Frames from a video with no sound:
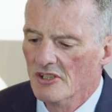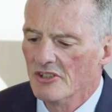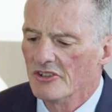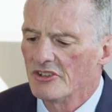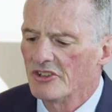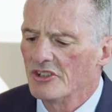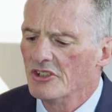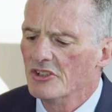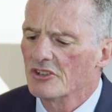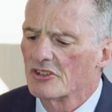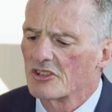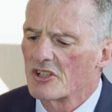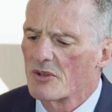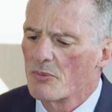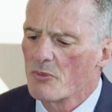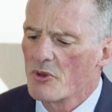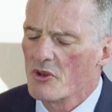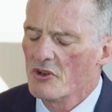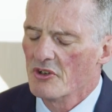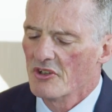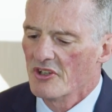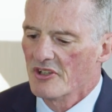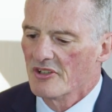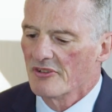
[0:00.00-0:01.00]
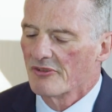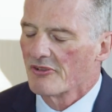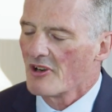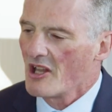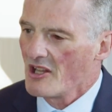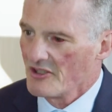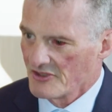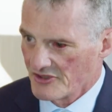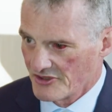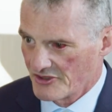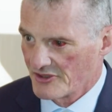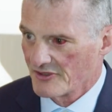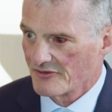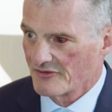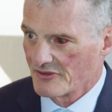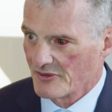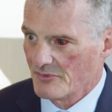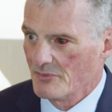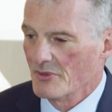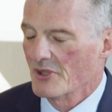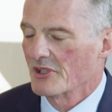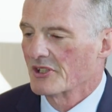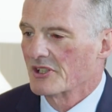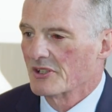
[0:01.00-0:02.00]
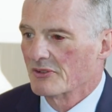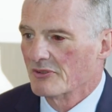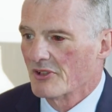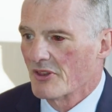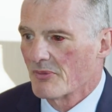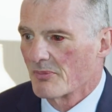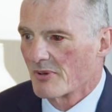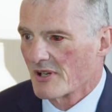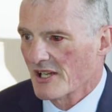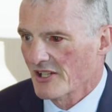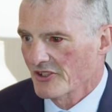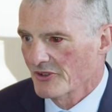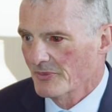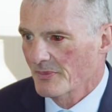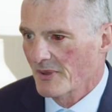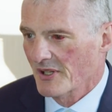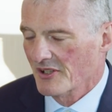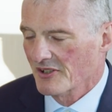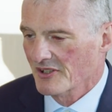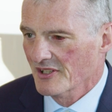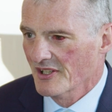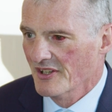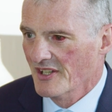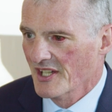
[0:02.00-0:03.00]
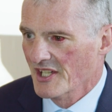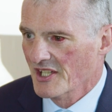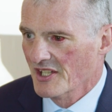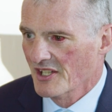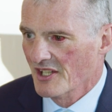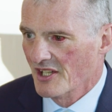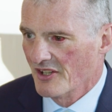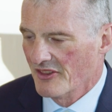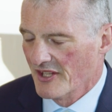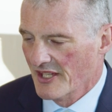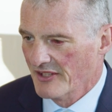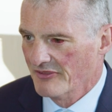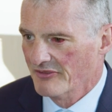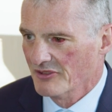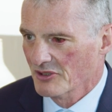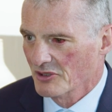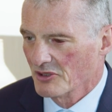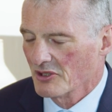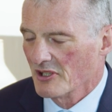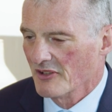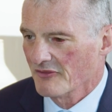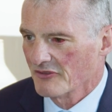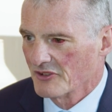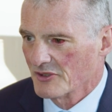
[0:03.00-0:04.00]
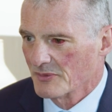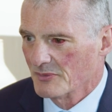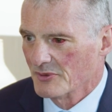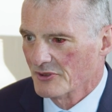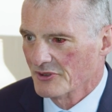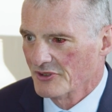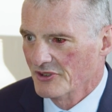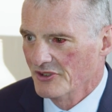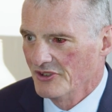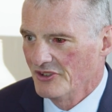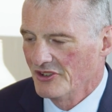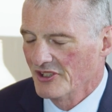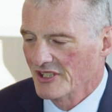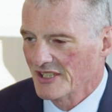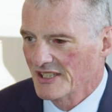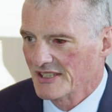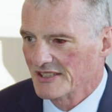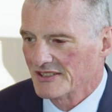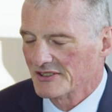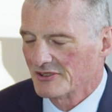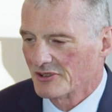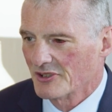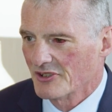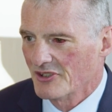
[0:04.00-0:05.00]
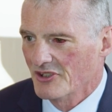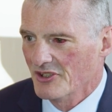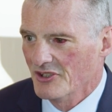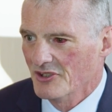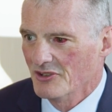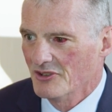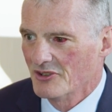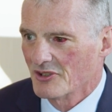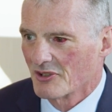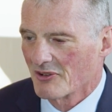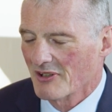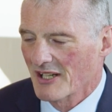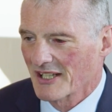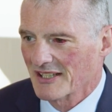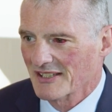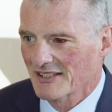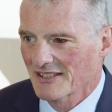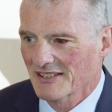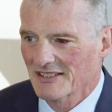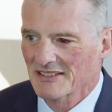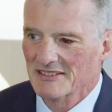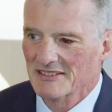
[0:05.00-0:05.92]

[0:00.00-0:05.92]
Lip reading: So your community nephrologists are familiar with Prospera, and they feel comfortable using it, or do you direct it?